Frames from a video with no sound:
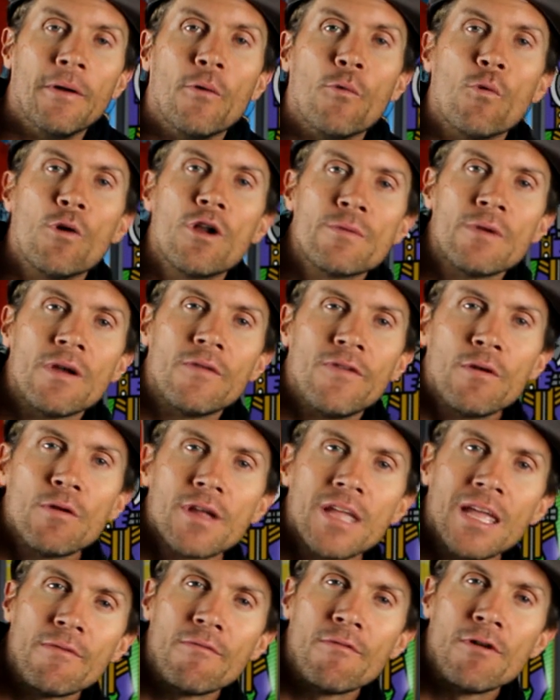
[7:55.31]
What is my
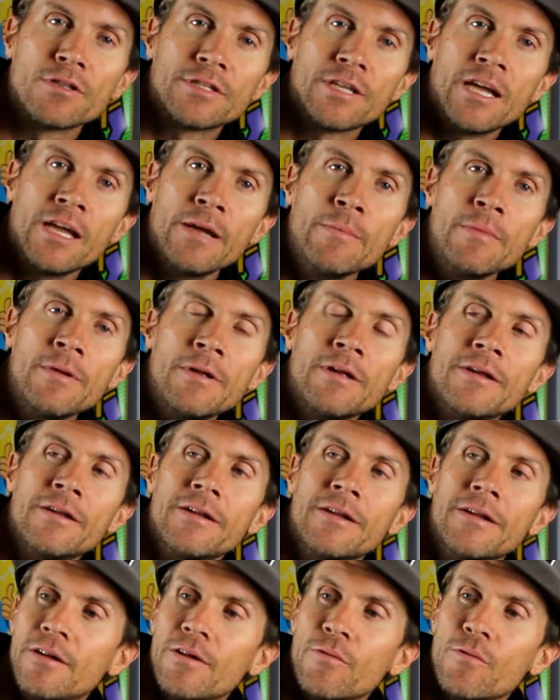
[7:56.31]
favorite game of all time?
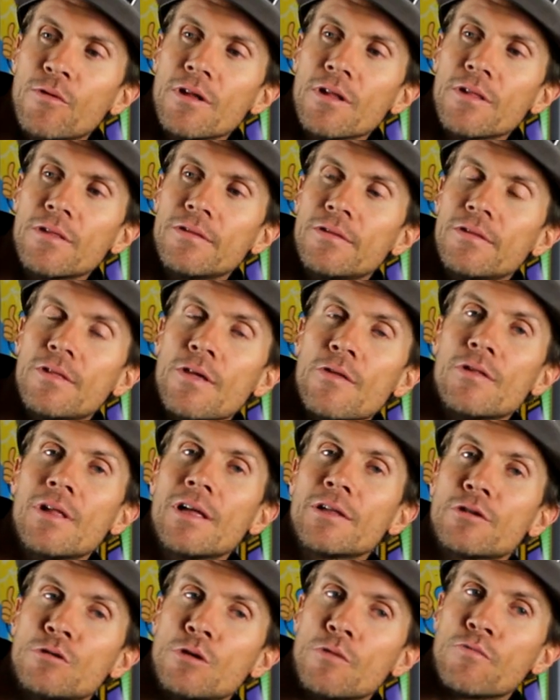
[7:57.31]
Well, there's a
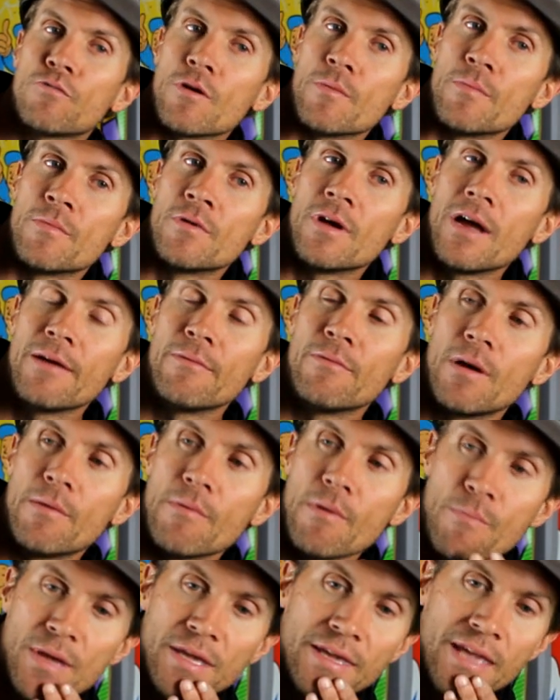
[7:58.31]
lot to choose from. I'm,
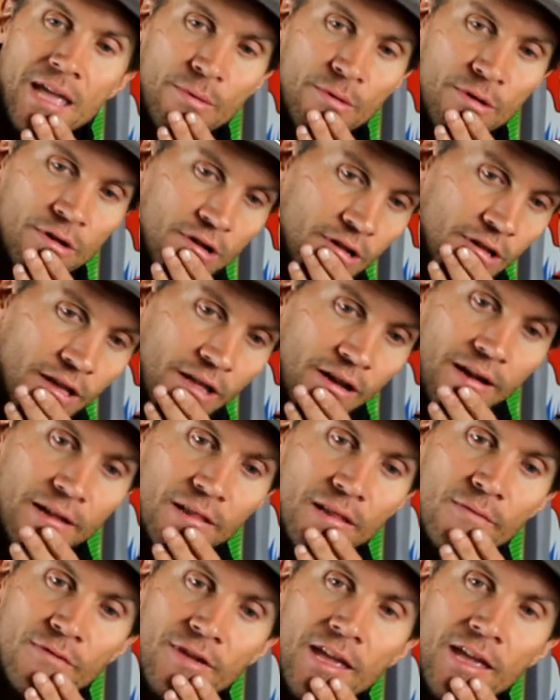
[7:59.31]
I'm a big gamer and I love